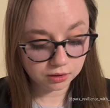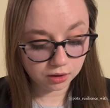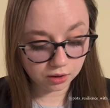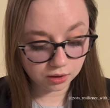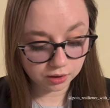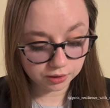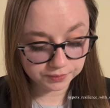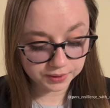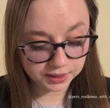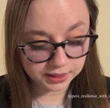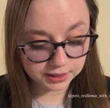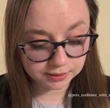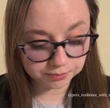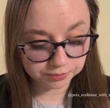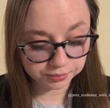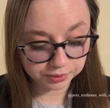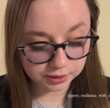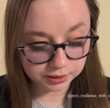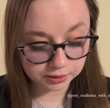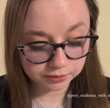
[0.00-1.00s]
heart rate, and
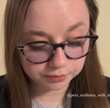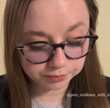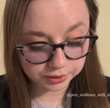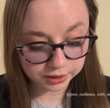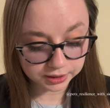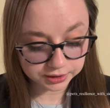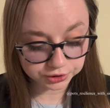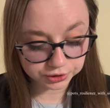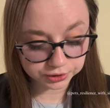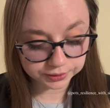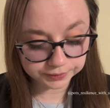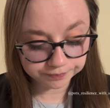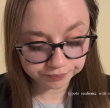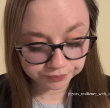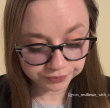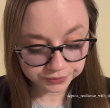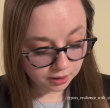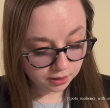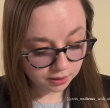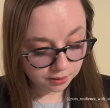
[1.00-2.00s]
blood pressure.
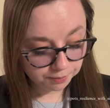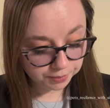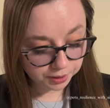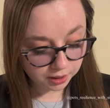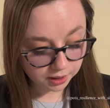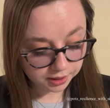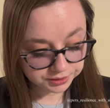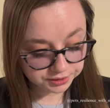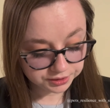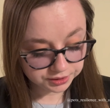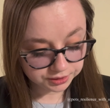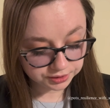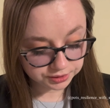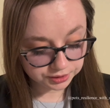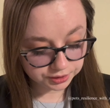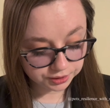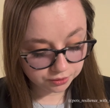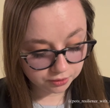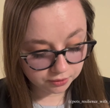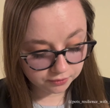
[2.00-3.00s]
POTS is
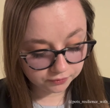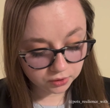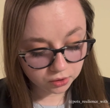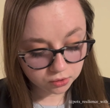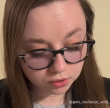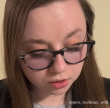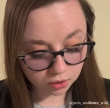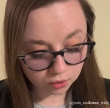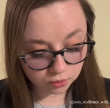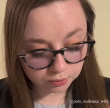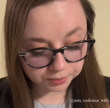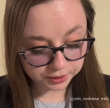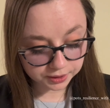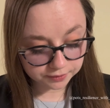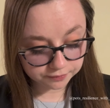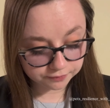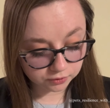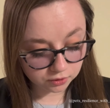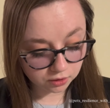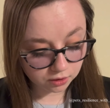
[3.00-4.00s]
the overall
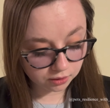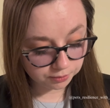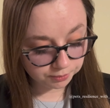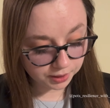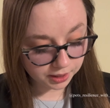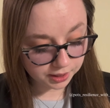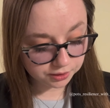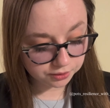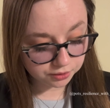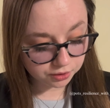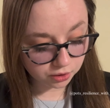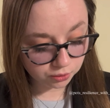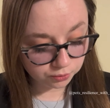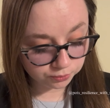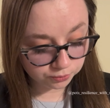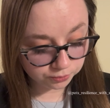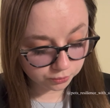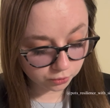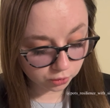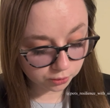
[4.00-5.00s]
culprit for all my
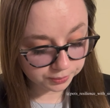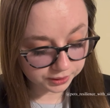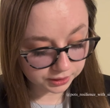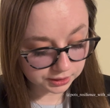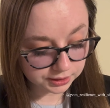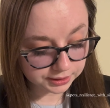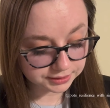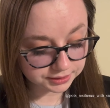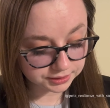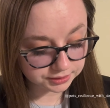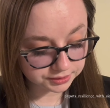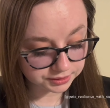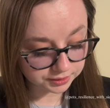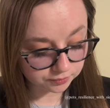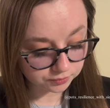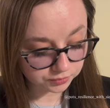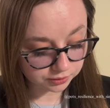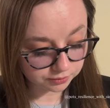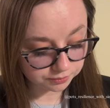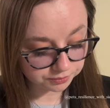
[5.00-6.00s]
comorbidities and
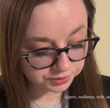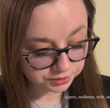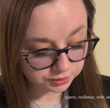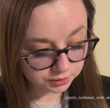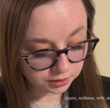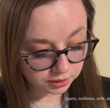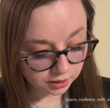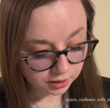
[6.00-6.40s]
symptoms.